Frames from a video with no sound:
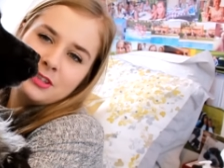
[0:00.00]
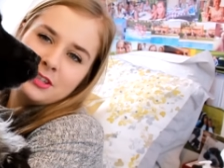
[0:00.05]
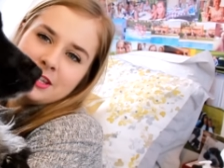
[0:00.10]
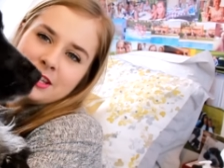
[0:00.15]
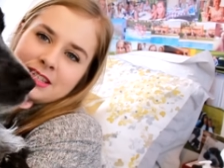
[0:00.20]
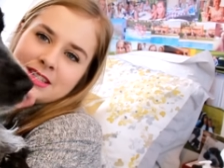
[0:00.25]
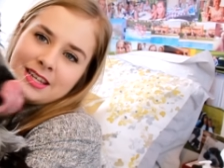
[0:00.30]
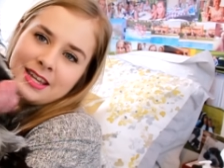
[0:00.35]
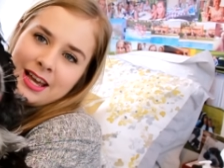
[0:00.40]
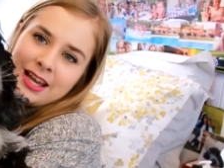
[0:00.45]
You
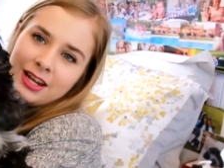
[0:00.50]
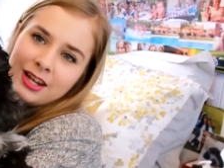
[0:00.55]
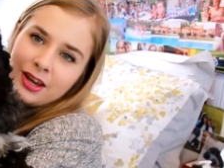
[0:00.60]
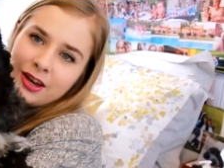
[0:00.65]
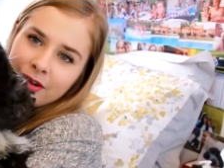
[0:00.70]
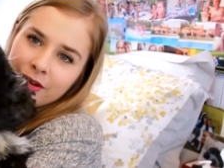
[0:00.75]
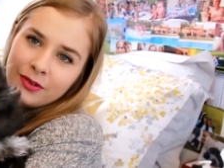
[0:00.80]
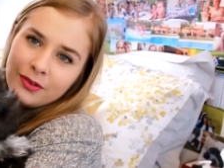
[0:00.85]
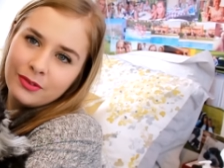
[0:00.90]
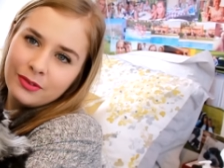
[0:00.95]
can say
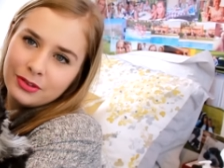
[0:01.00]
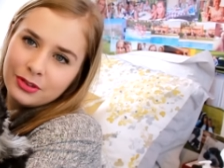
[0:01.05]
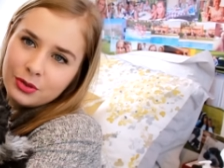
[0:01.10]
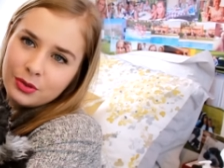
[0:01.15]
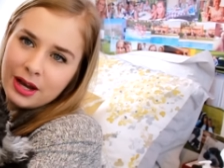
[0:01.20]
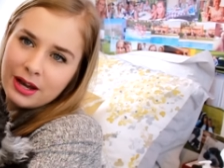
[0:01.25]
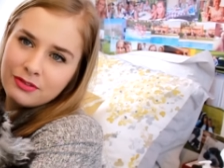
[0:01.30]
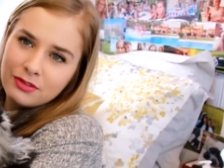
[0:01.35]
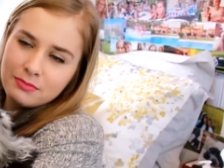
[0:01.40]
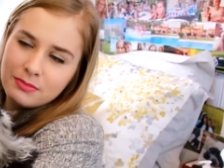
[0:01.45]
hello.
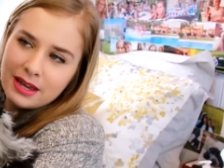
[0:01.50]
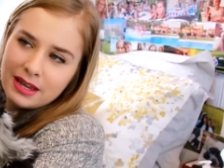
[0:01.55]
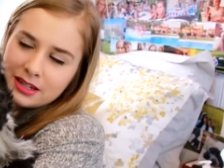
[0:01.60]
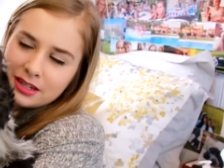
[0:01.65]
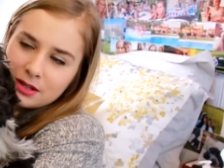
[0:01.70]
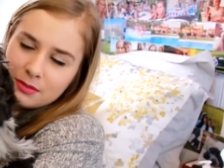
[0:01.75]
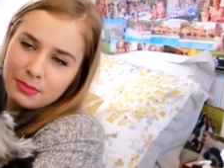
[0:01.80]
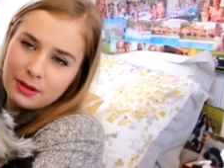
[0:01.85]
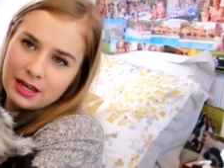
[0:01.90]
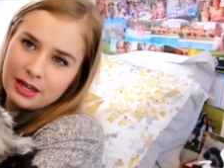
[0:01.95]
You haven't made
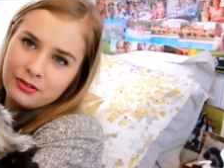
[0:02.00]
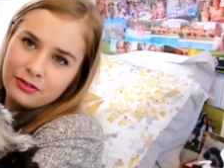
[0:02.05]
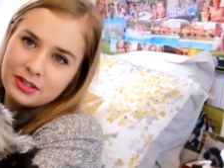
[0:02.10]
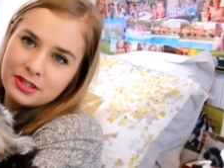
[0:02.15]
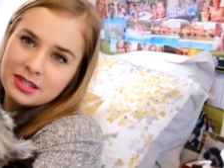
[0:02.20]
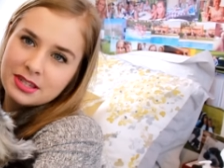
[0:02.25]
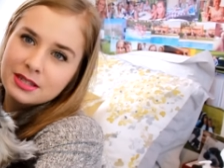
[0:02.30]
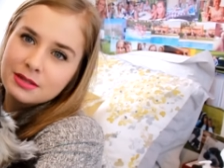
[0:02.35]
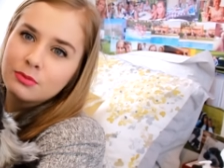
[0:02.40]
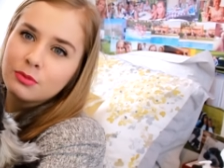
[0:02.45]
an
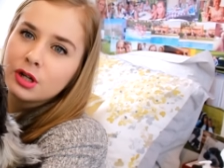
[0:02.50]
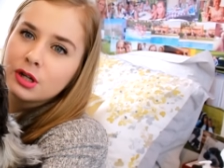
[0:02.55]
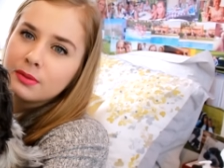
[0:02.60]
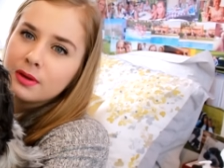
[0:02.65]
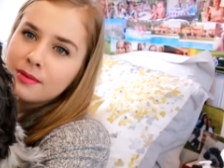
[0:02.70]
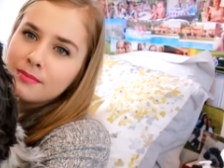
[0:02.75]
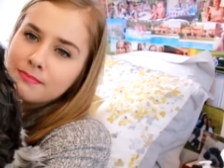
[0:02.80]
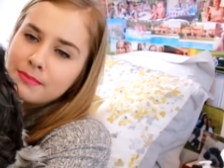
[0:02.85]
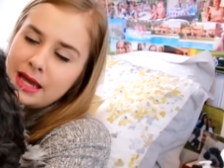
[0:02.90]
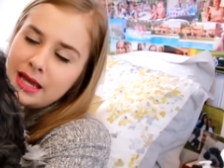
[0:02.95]
appearance in one of
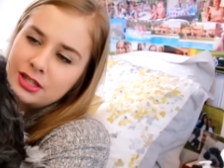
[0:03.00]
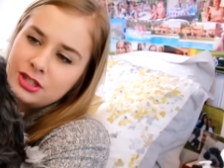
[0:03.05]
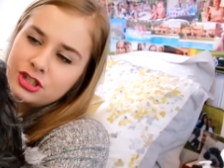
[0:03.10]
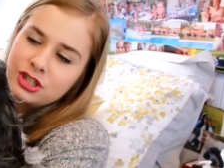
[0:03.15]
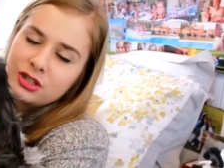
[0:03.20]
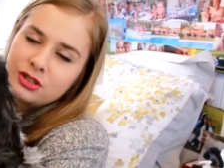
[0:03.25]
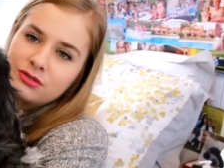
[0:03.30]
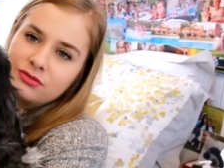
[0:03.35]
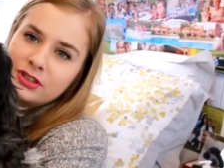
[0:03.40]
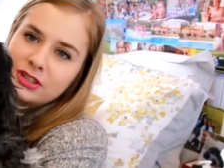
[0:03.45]
my main
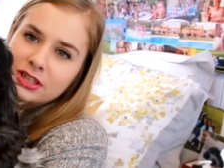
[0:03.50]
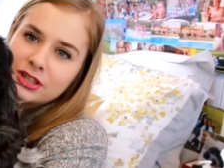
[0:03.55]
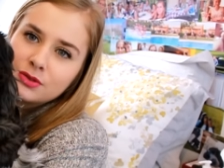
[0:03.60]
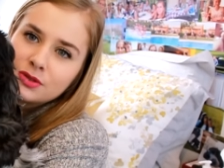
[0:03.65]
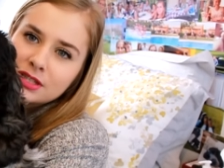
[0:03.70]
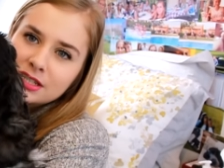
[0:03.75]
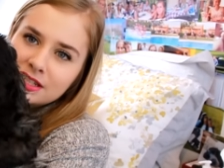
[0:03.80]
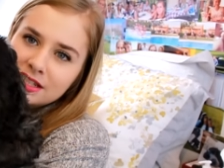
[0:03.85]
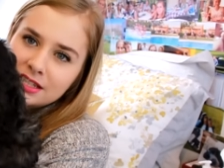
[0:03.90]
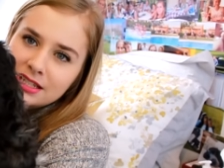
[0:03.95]
channel
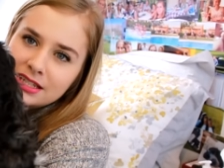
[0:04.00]
videos in